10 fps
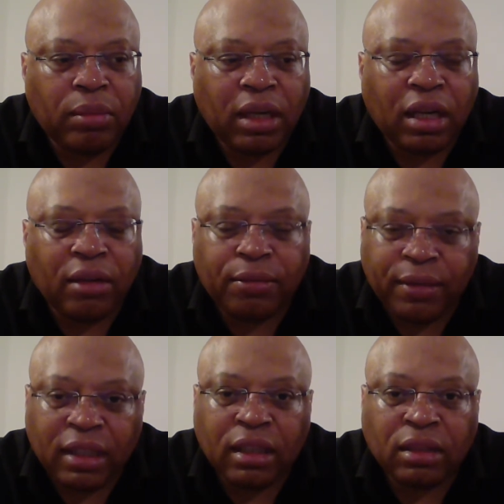I
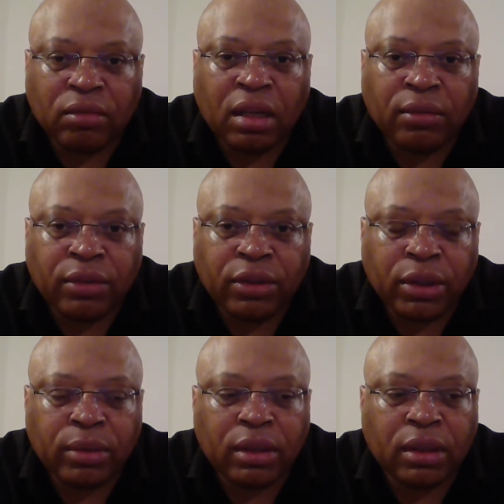think it's rather
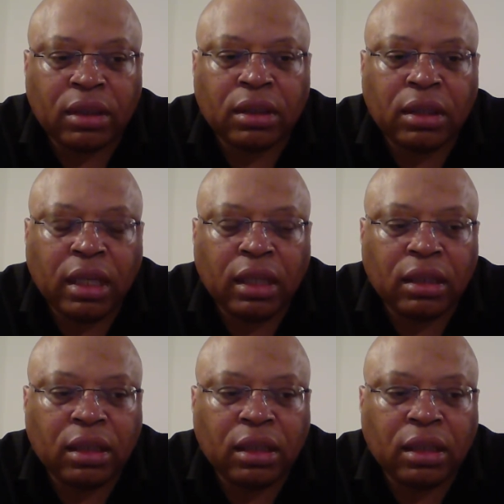fortuitous that